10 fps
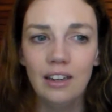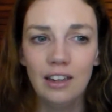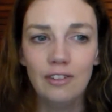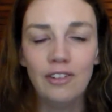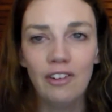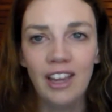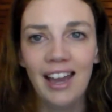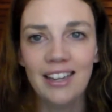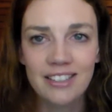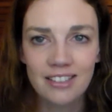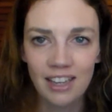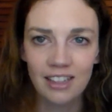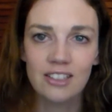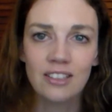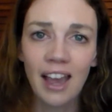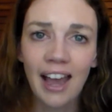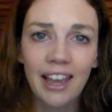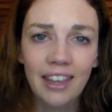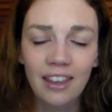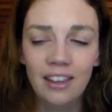a very high status
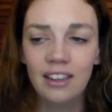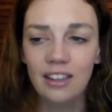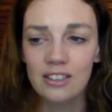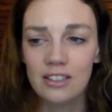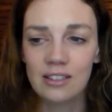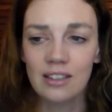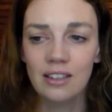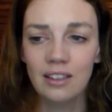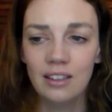guy is